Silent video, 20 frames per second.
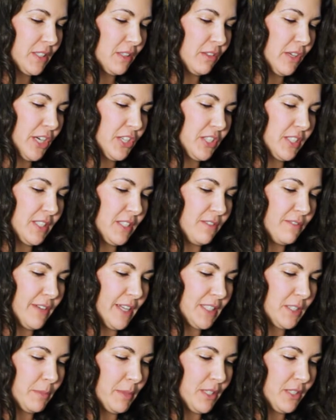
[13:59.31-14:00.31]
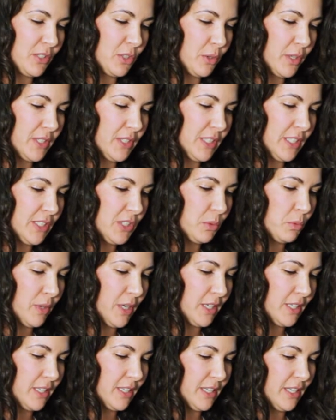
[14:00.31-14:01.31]
the largest investment towards this
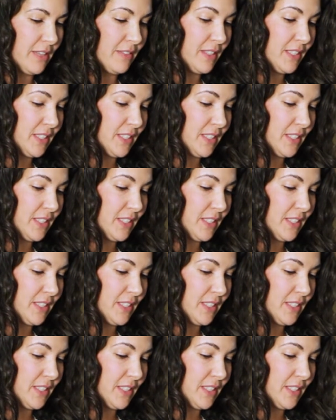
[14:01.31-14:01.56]
work in